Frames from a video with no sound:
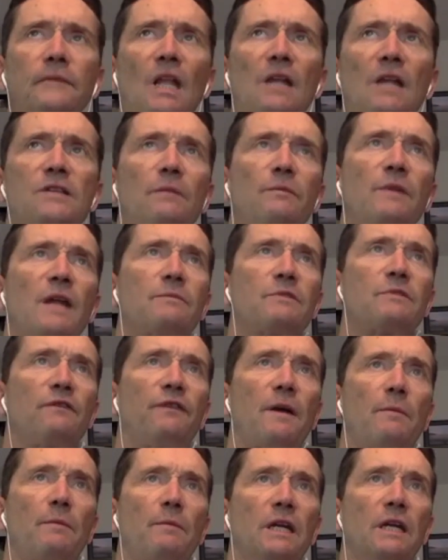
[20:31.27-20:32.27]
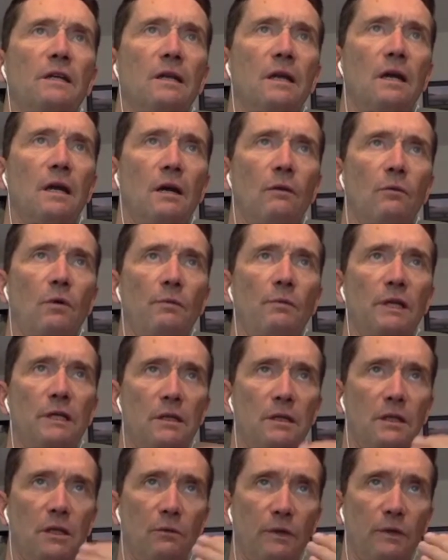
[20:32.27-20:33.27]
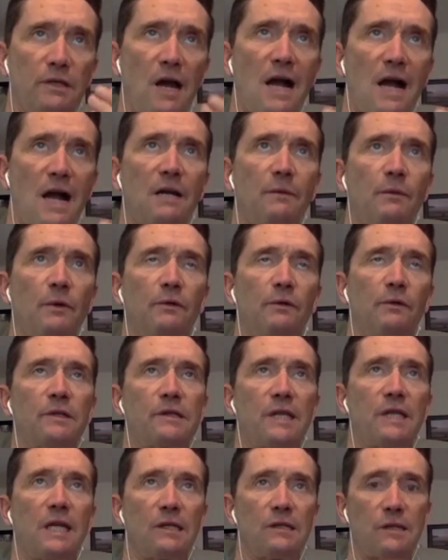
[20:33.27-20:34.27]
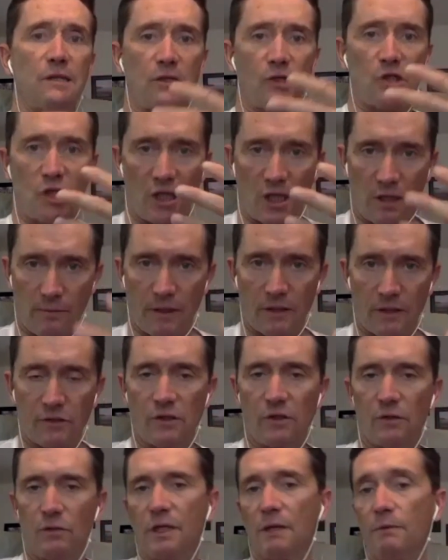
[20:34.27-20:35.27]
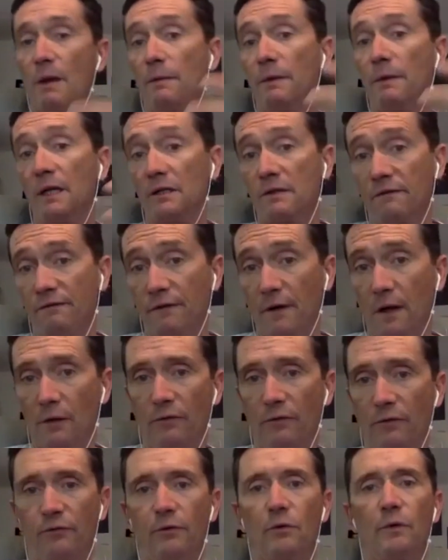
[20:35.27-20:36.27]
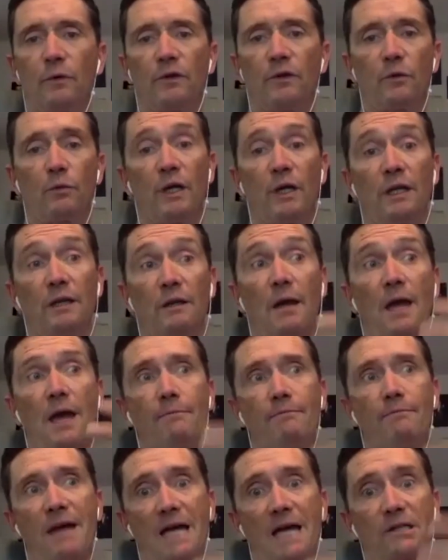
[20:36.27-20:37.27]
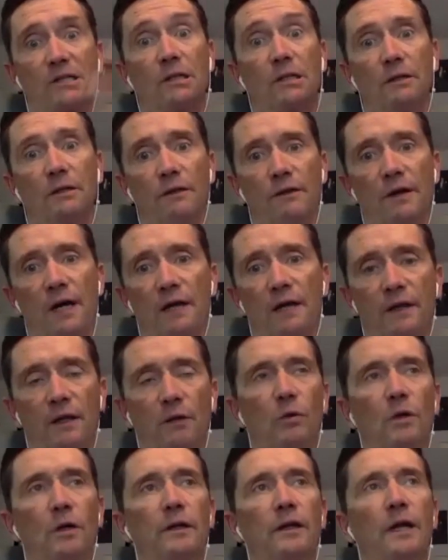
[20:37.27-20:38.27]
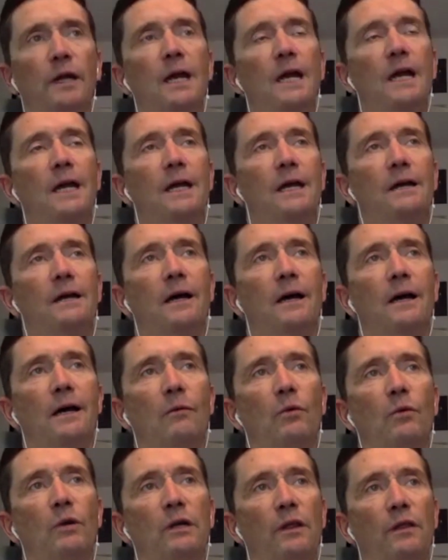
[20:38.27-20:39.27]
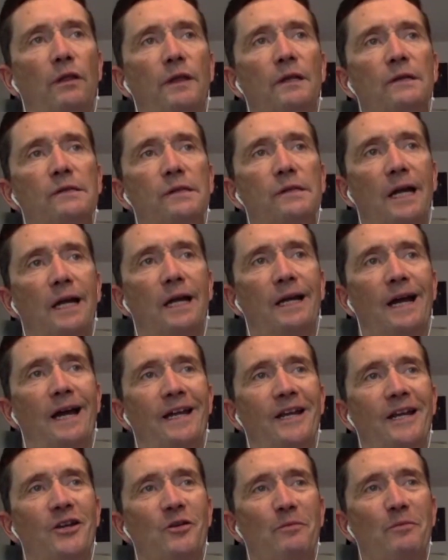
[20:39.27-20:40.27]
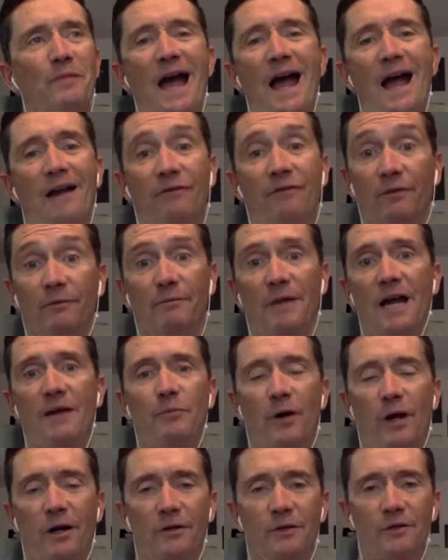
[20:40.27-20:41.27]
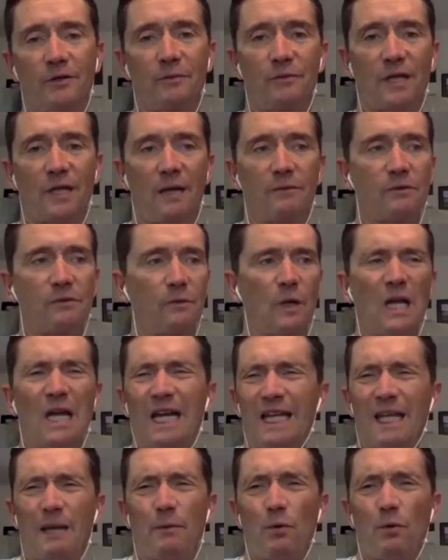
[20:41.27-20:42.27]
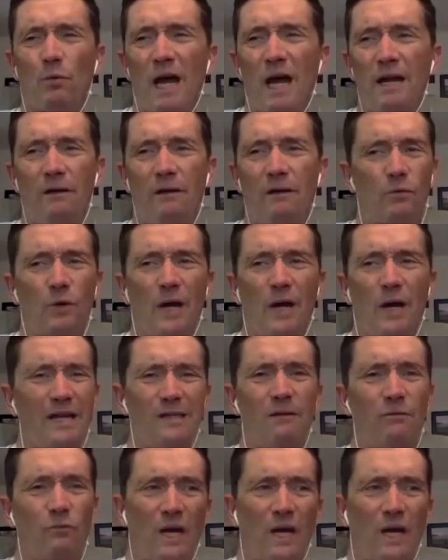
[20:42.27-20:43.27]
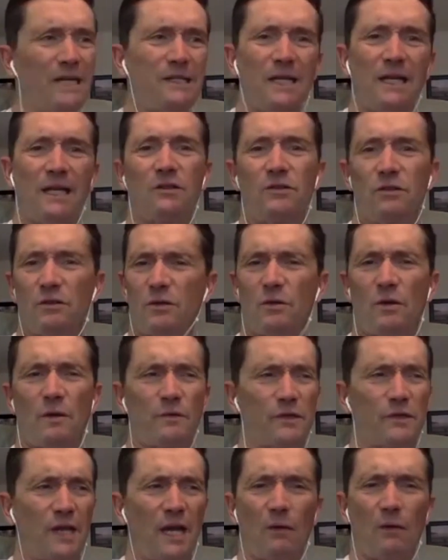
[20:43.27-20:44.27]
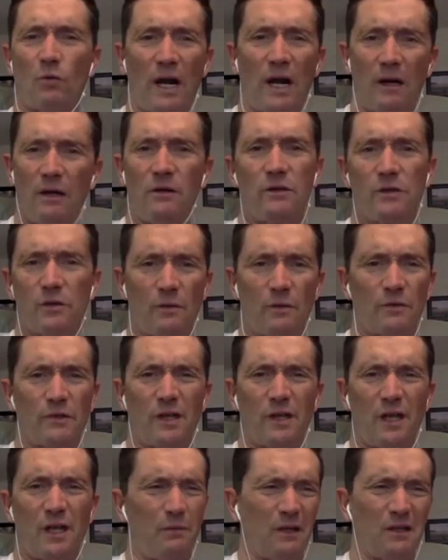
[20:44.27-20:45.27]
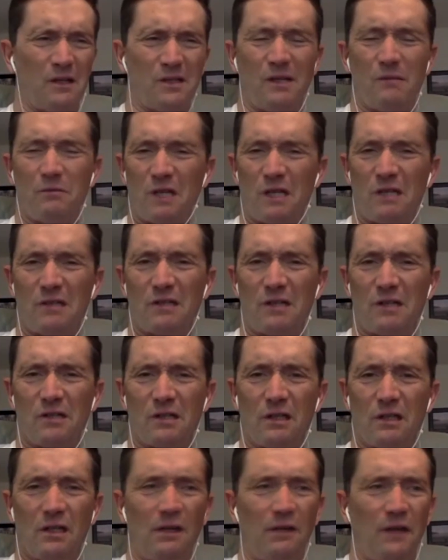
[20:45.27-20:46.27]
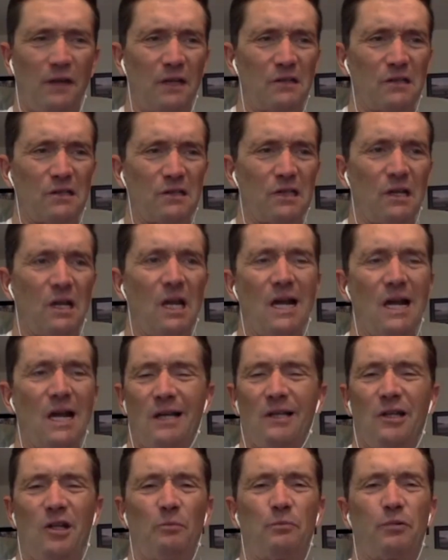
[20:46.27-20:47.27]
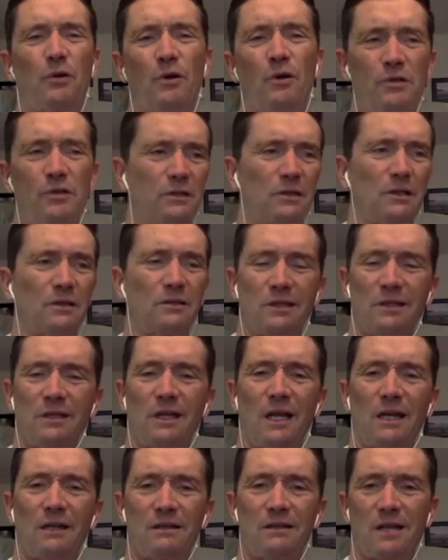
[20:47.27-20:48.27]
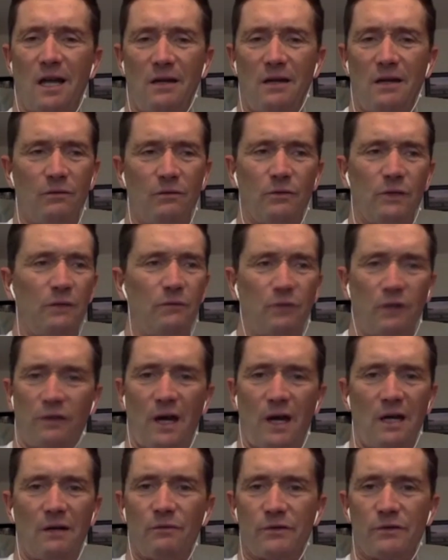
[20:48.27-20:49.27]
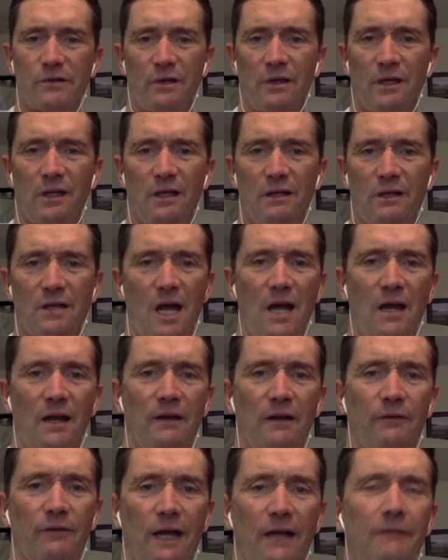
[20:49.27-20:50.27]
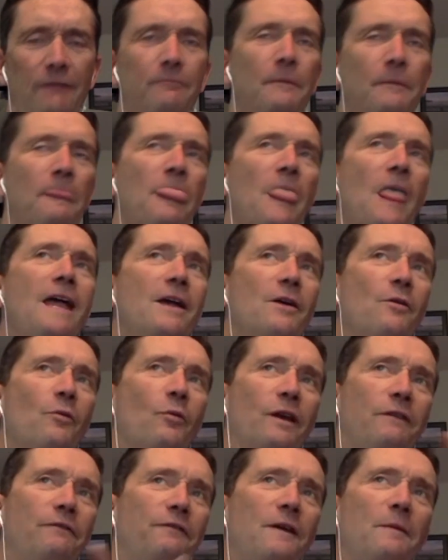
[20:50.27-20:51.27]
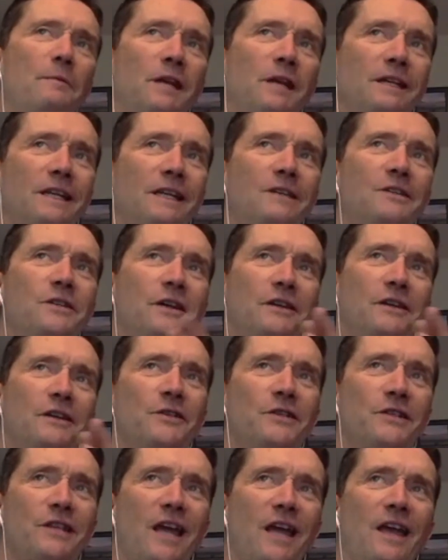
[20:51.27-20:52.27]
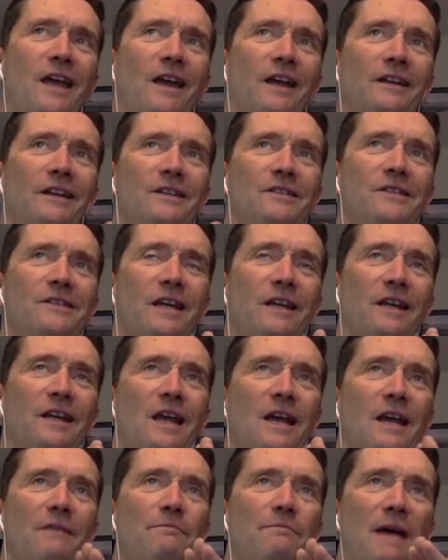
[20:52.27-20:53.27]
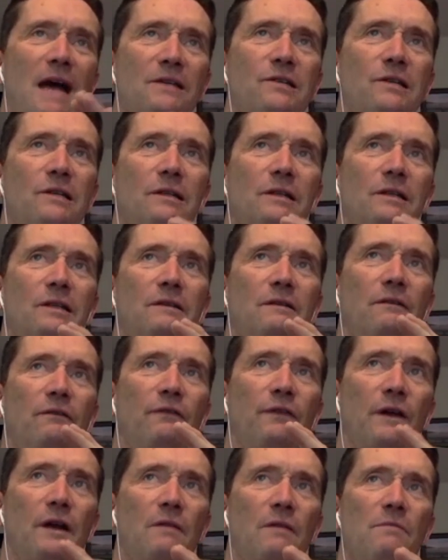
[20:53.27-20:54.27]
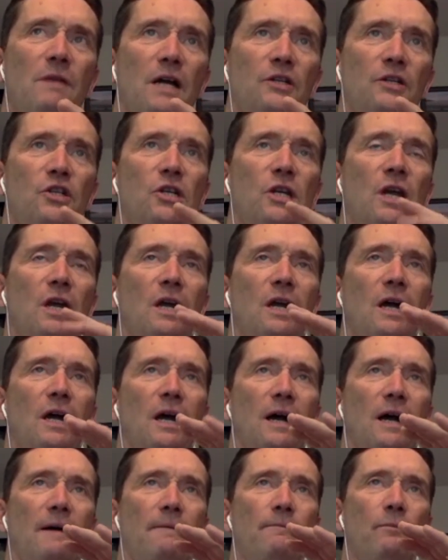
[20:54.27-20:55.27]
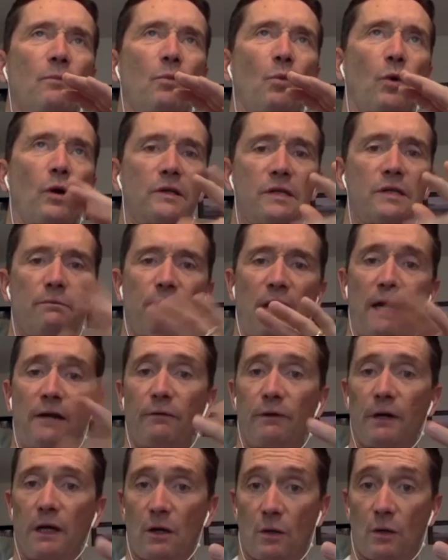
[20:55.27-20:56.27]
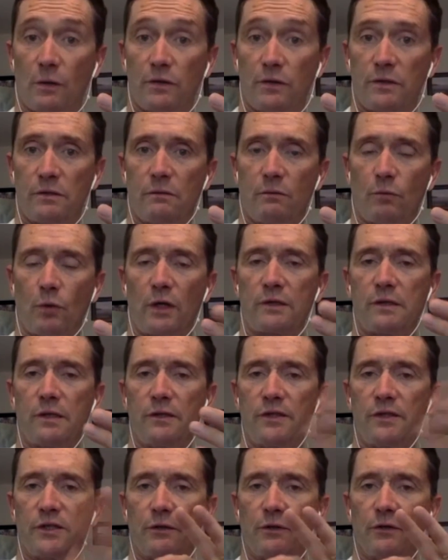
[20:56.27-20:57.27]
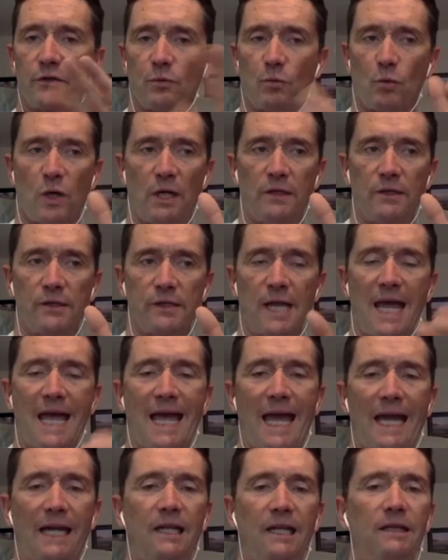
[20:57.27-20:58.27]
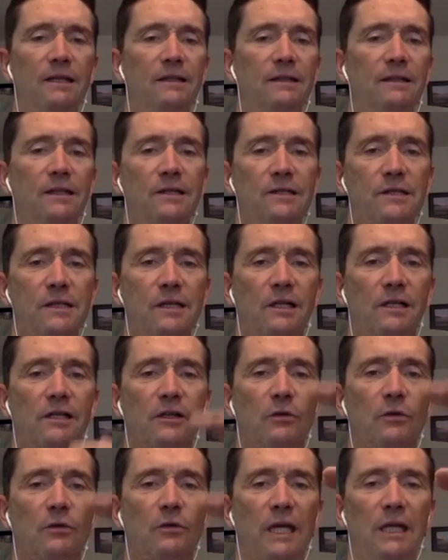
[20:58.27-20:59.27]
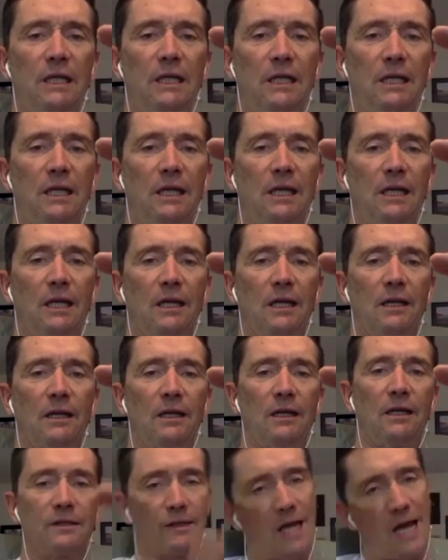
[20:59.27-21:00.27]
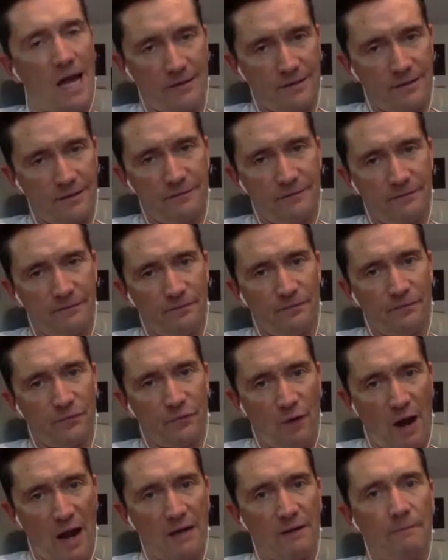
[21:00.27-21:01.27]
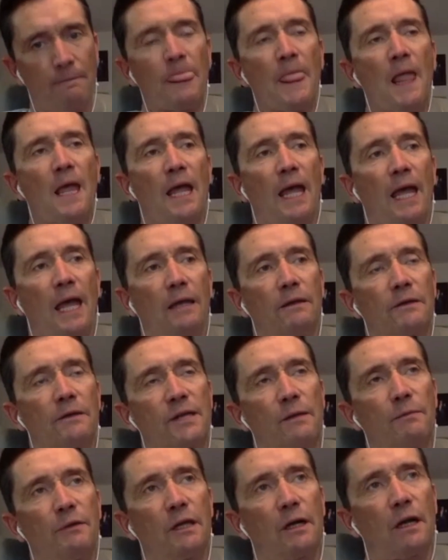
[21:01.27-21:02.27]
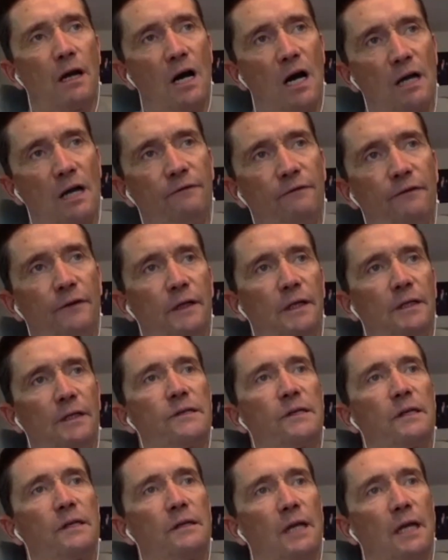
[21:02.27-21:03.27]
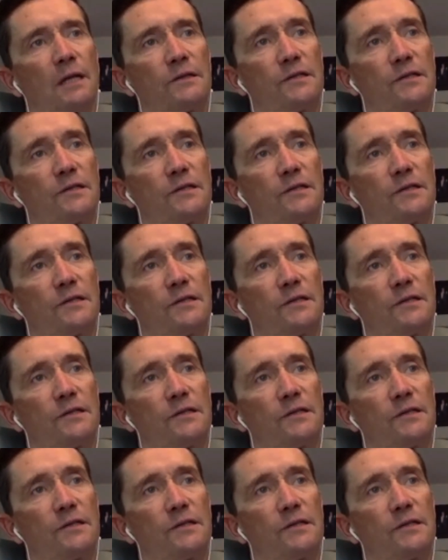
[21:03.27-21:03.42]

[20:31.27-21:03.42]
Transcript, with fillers: sometimes the feminine, when we, you know, we talk about these things that she commits to and then maybe doesn't follow through with the way the masculine thought they would. One of the things that I hear back from my partner sometimes, yeah, but why is that? Why does it get you so upset? Why are you so upset about it? It seems like such a little thing. It's just a little project that didn't get done when we thought it was going to get done, right? What feminine needs to understand is that masculine very much works in binary codes, works in zeros and ones. Anything that isn't a clear win is a loss, right? And some of the confidence and